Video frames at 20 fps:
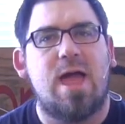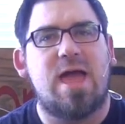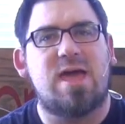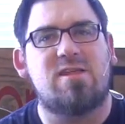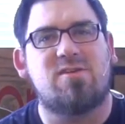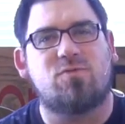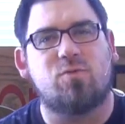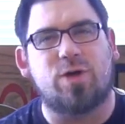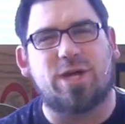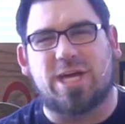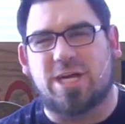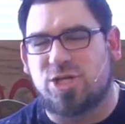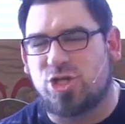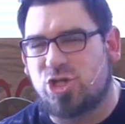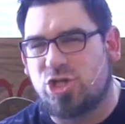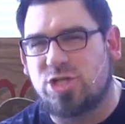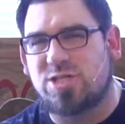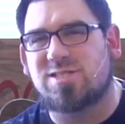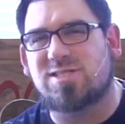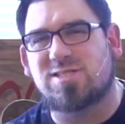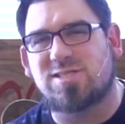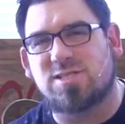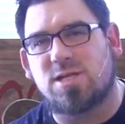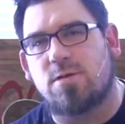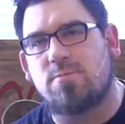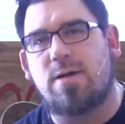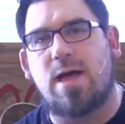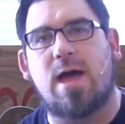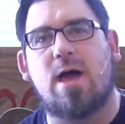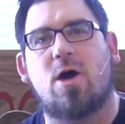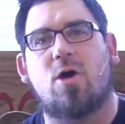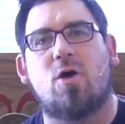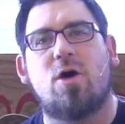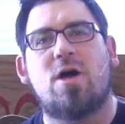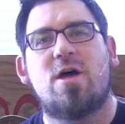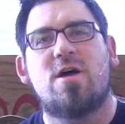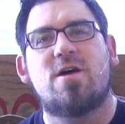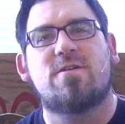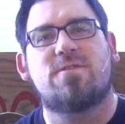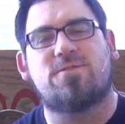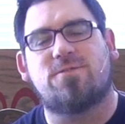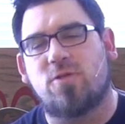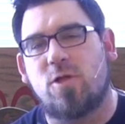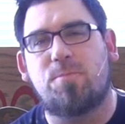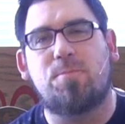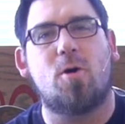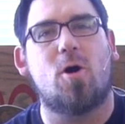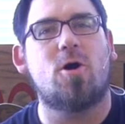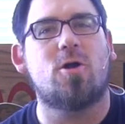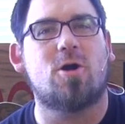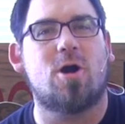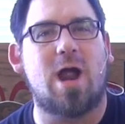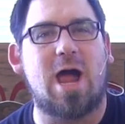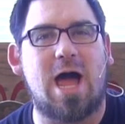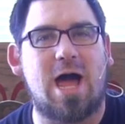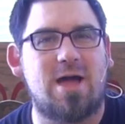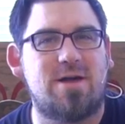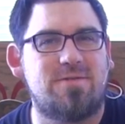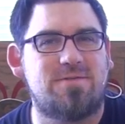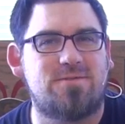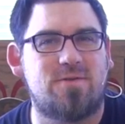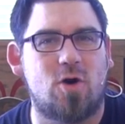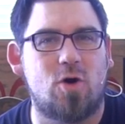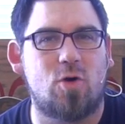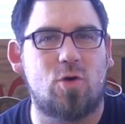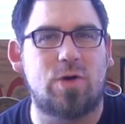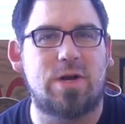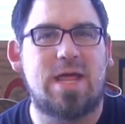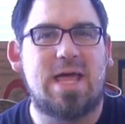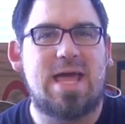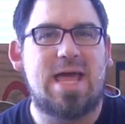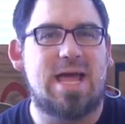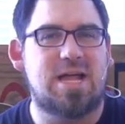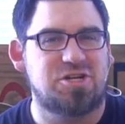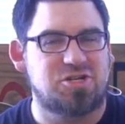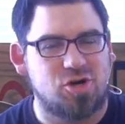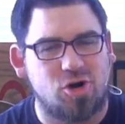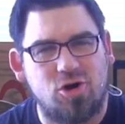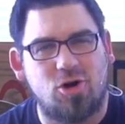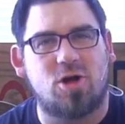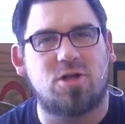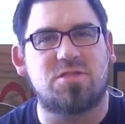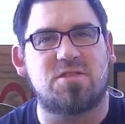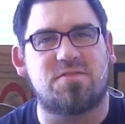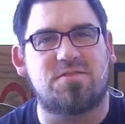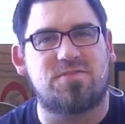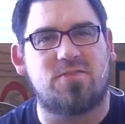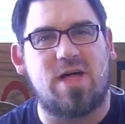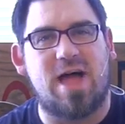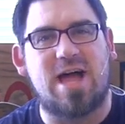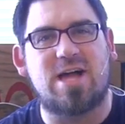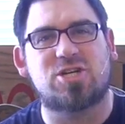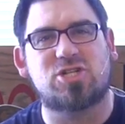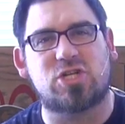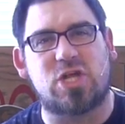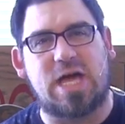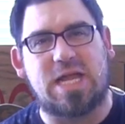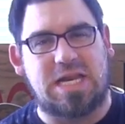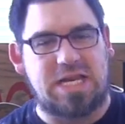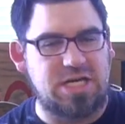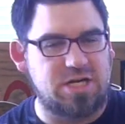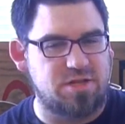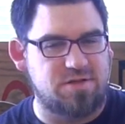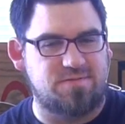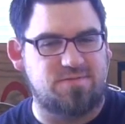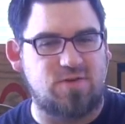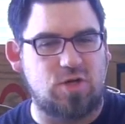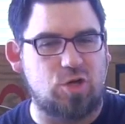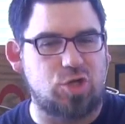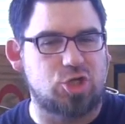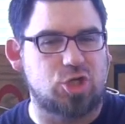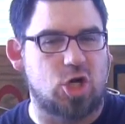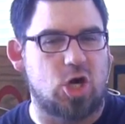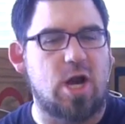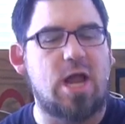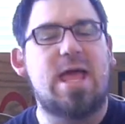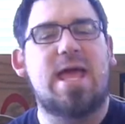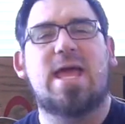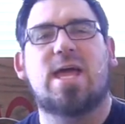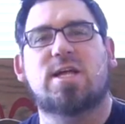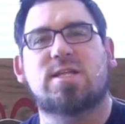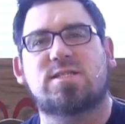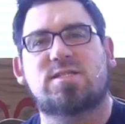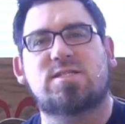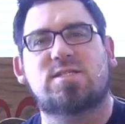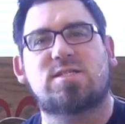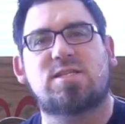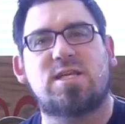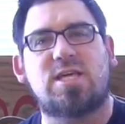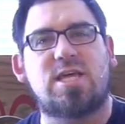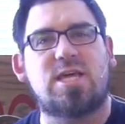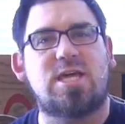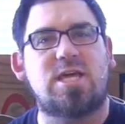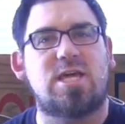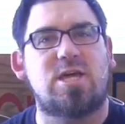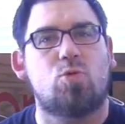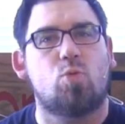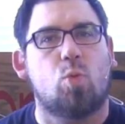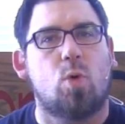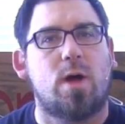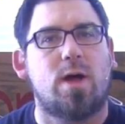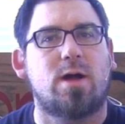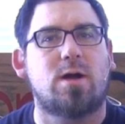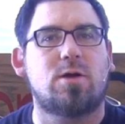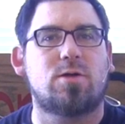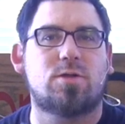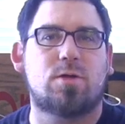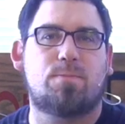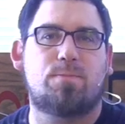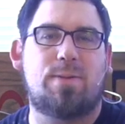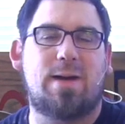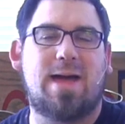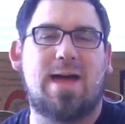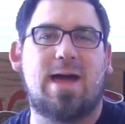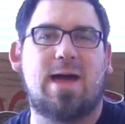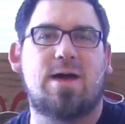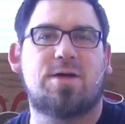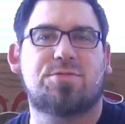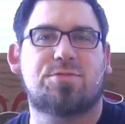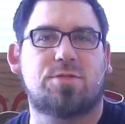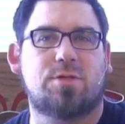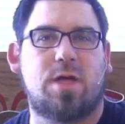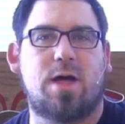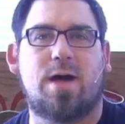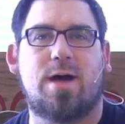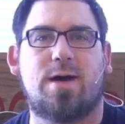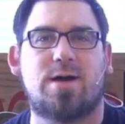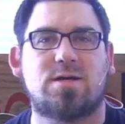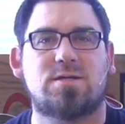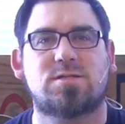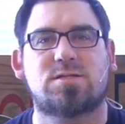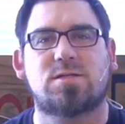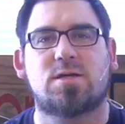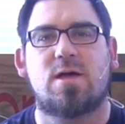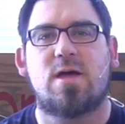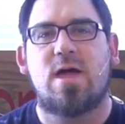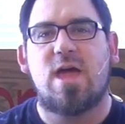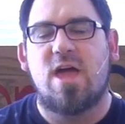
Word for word: And if we could just somehow flip on our iPhone and turn on the flashlight into the future and see where the path lies.